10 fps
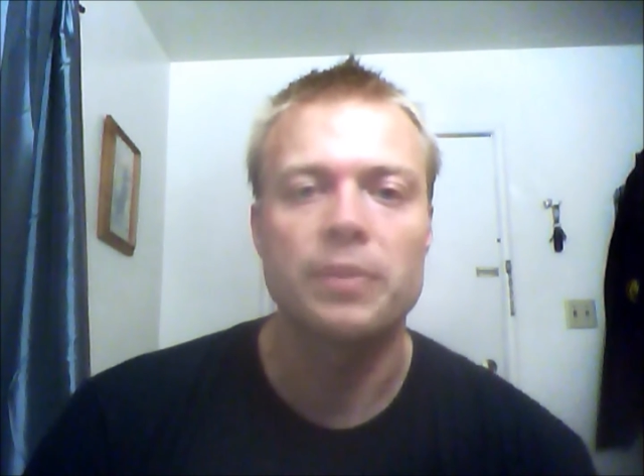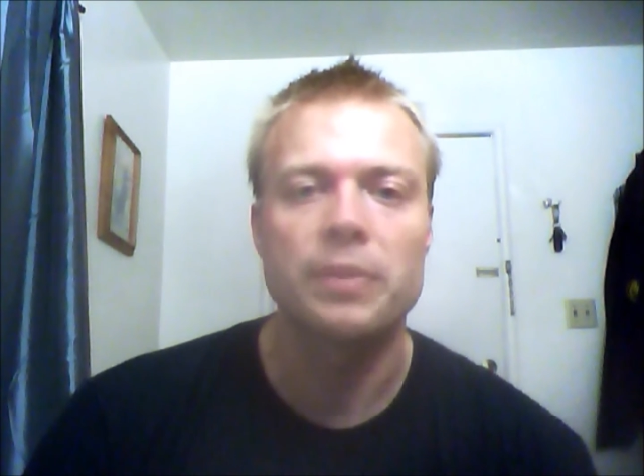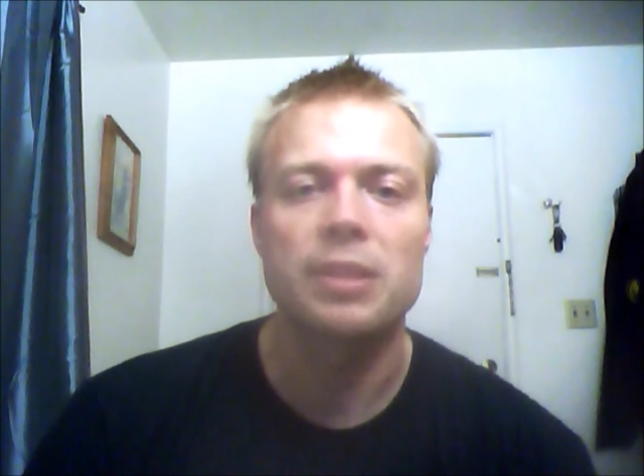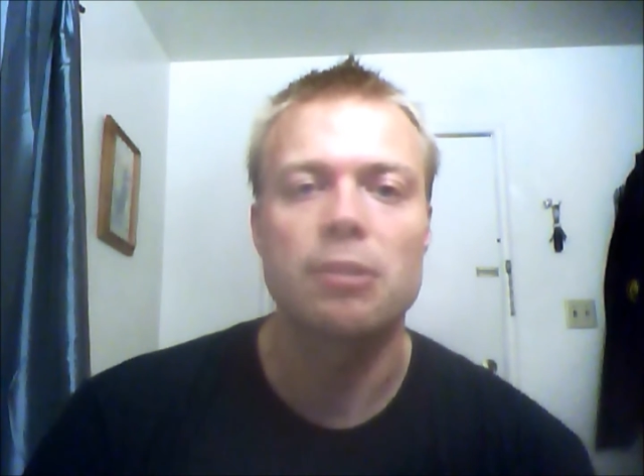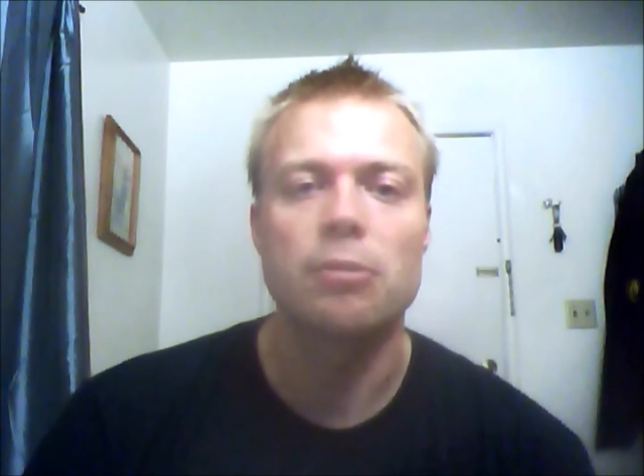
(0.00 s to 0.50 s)

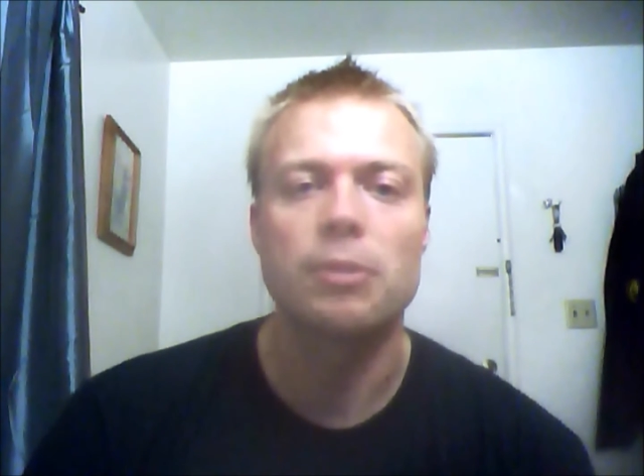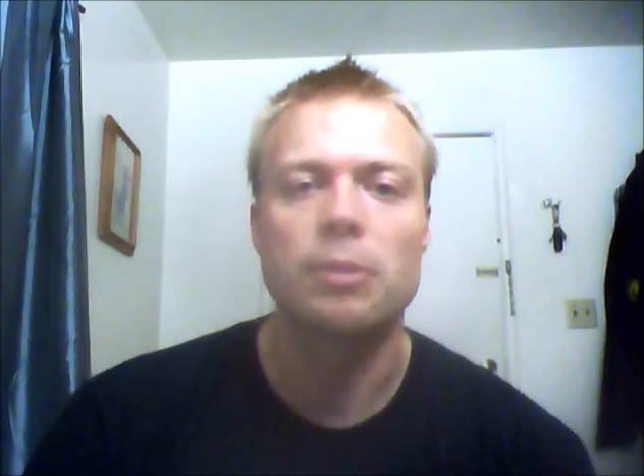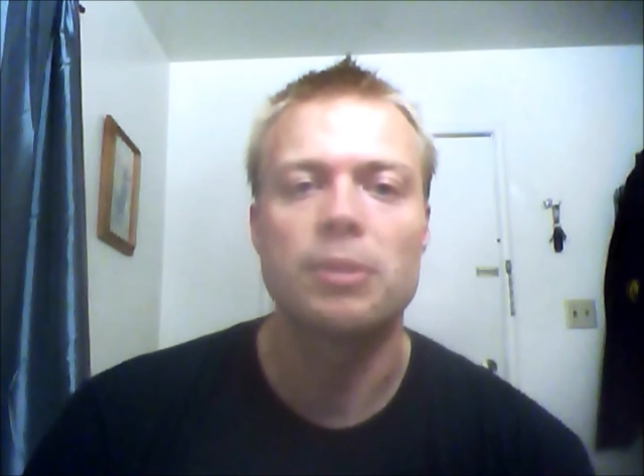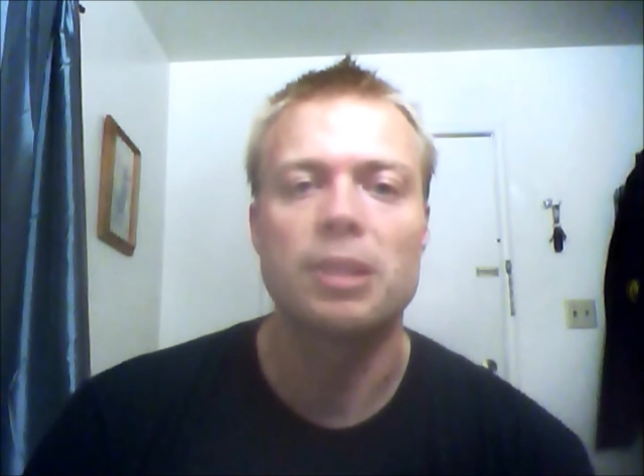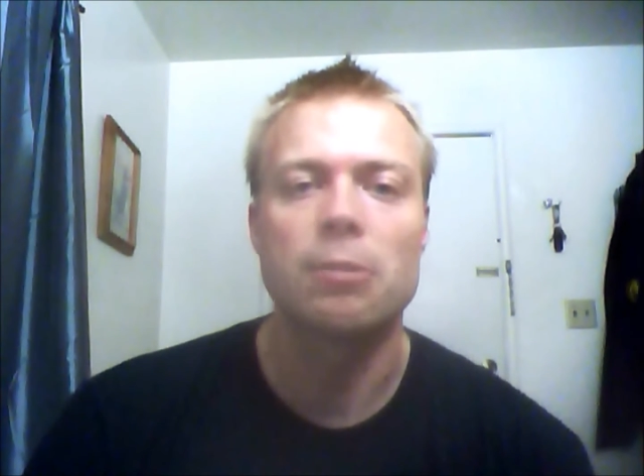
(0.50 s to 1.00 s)
So
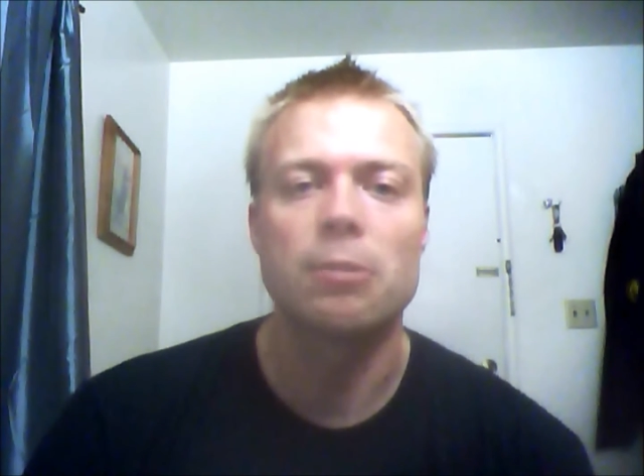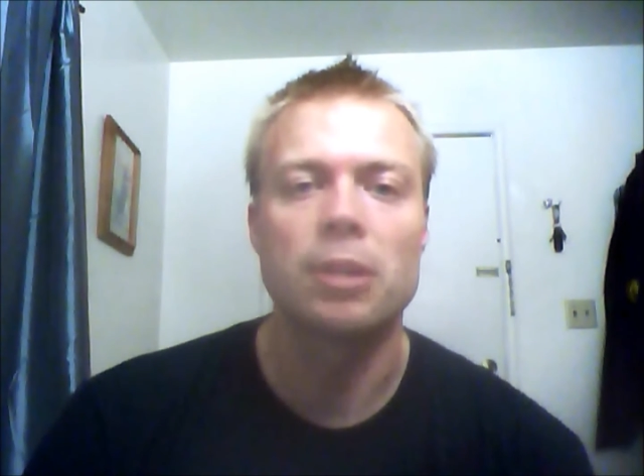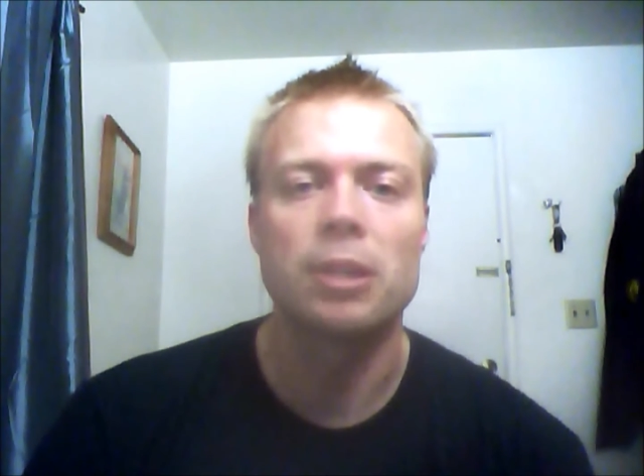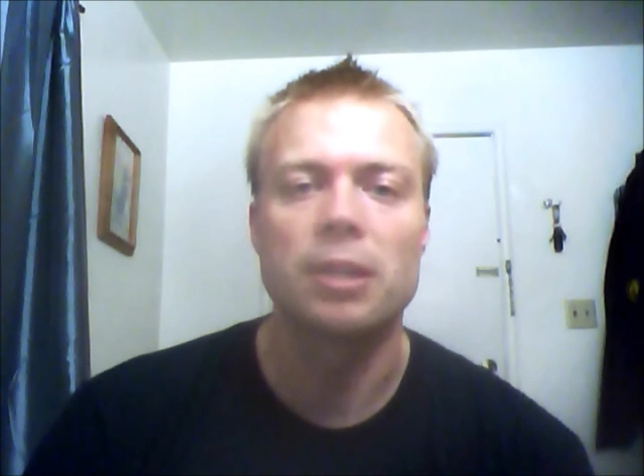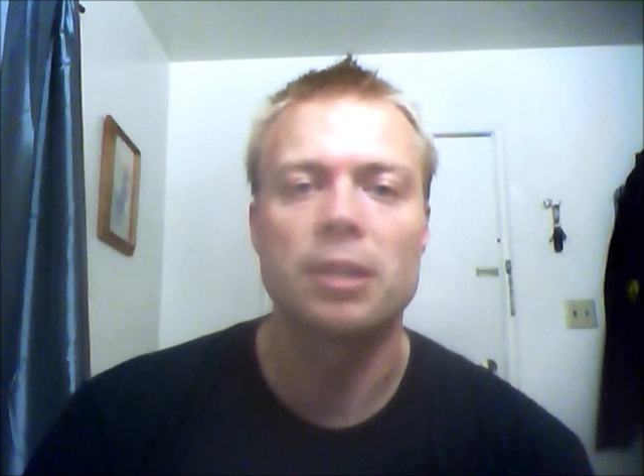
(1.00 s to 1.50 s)
maybe day
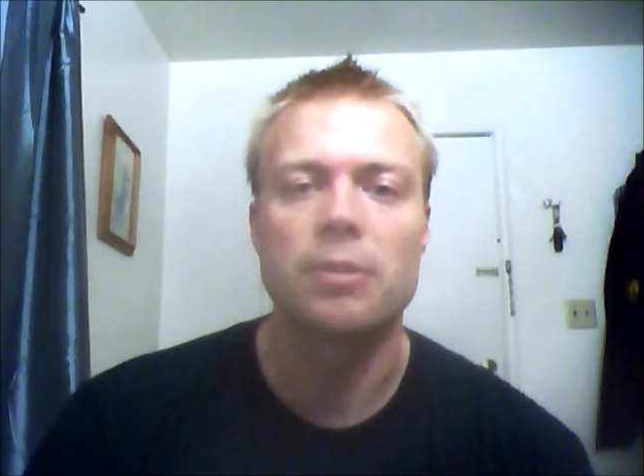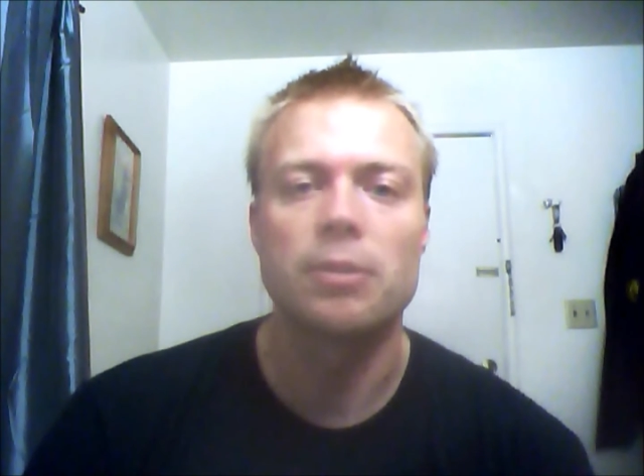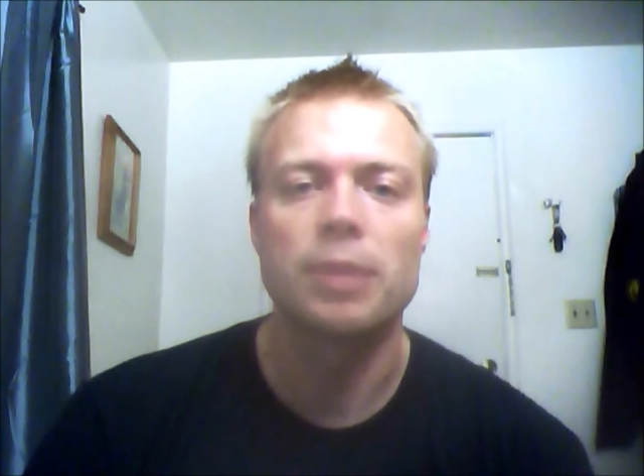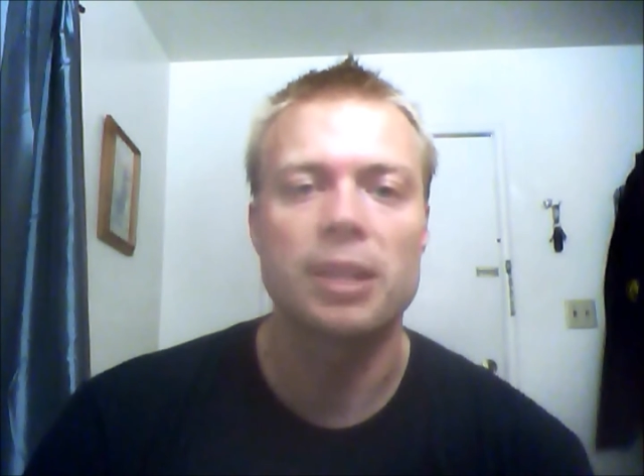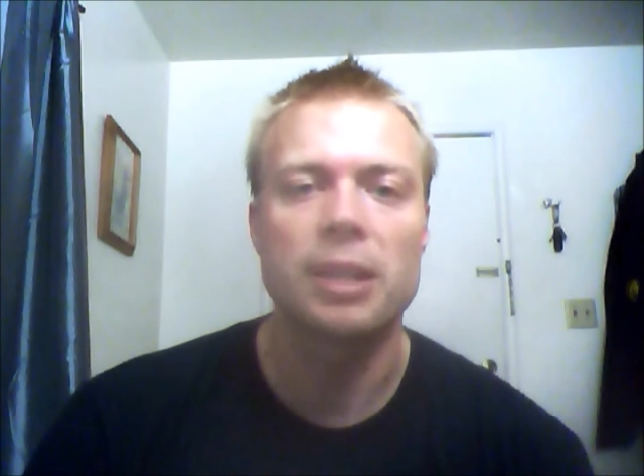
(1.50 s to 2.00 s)
one, I'm
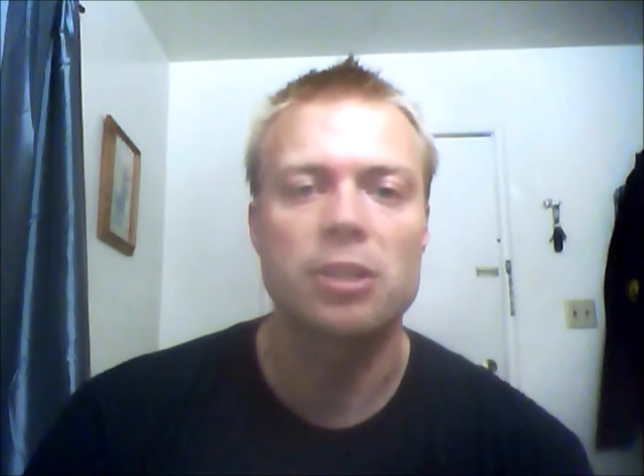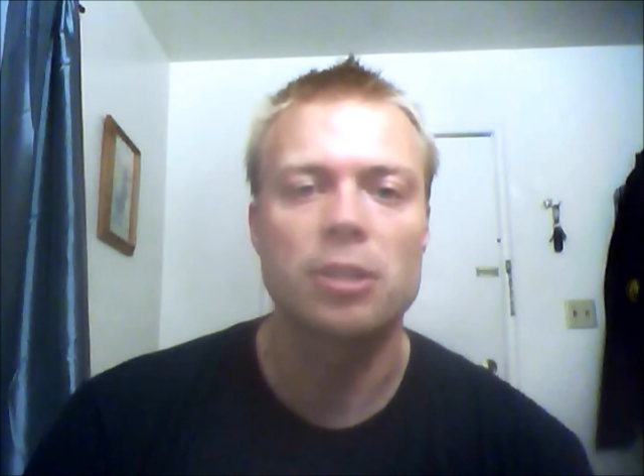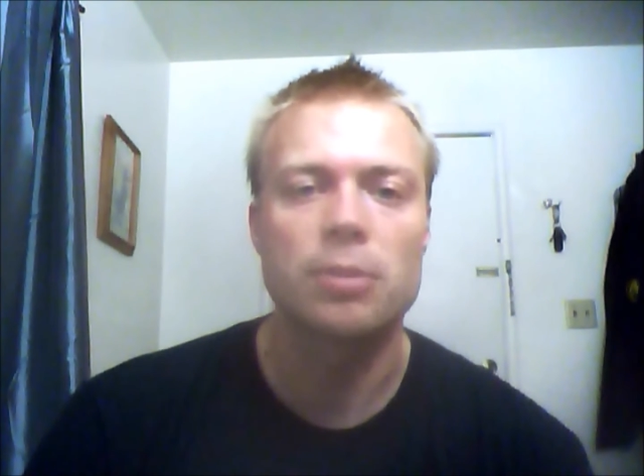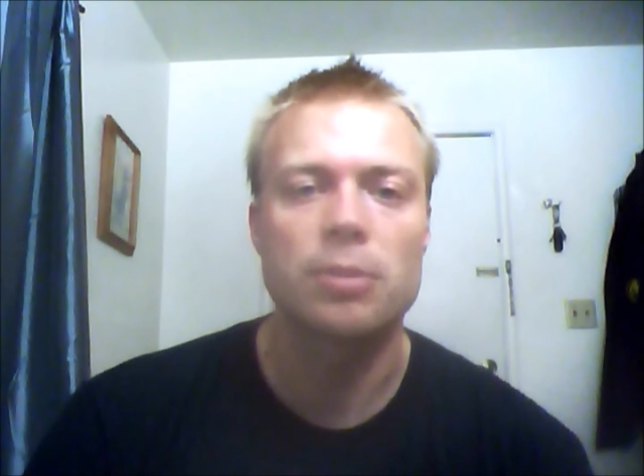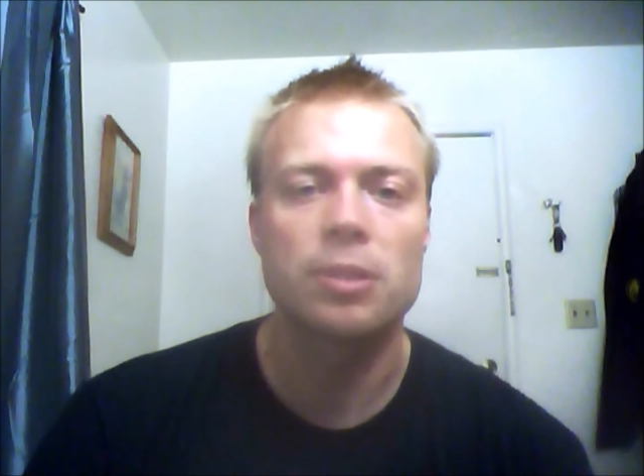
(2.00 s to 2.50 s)
doing max
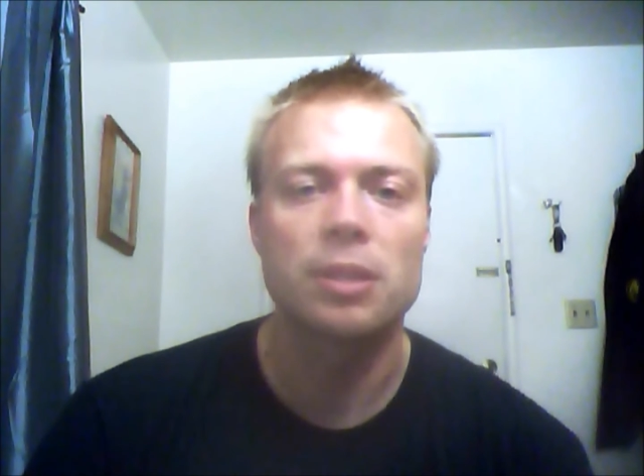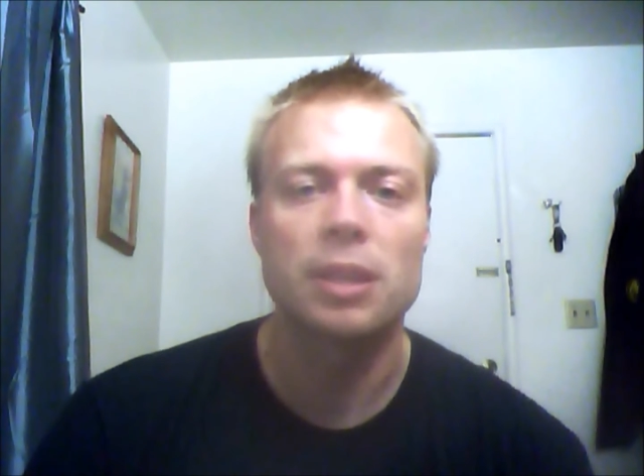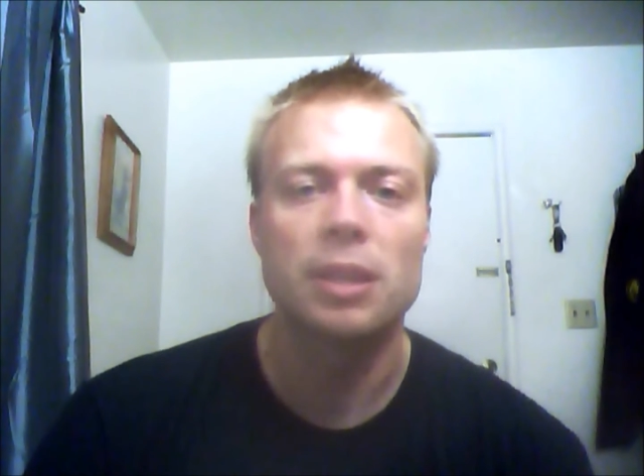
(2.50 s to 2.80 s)
jumps,